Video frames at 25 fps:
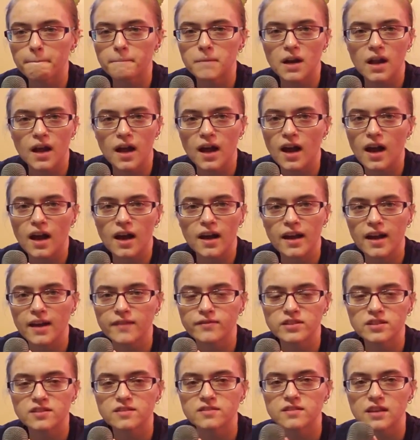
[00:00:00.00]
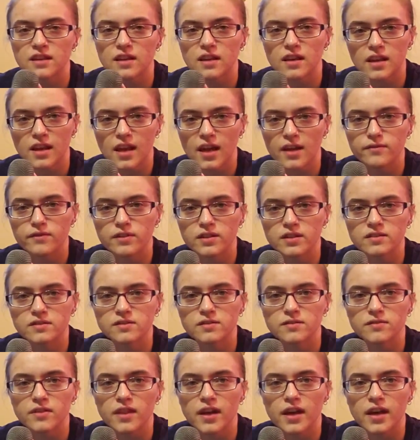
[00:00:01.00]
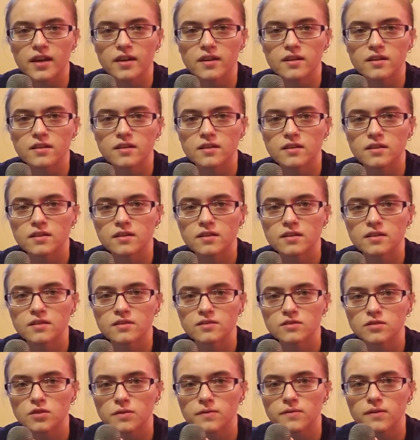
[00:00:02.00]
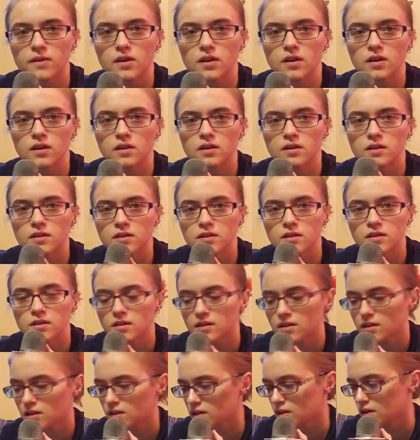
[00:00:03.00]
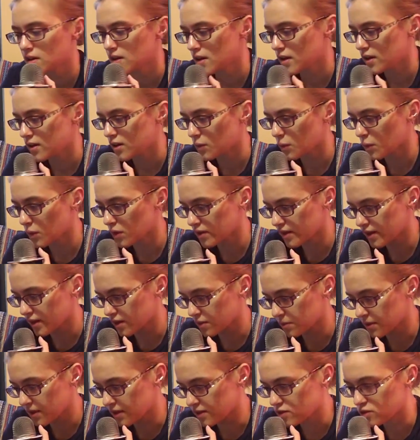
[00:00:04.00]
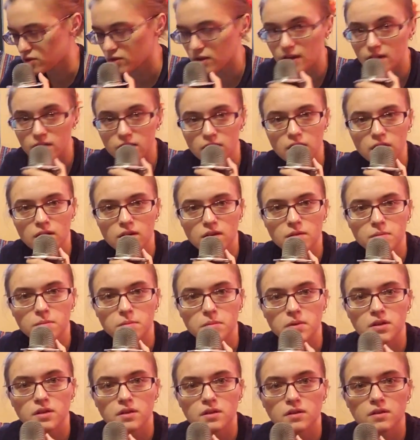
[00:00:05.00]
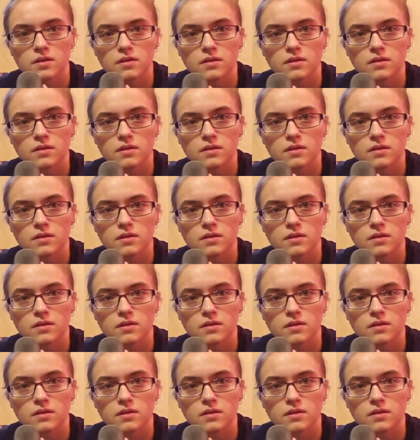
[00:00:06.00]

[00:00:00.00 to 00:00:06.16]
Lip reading: But I haven't seen any evidence of that so far. I know we're only on page 18, but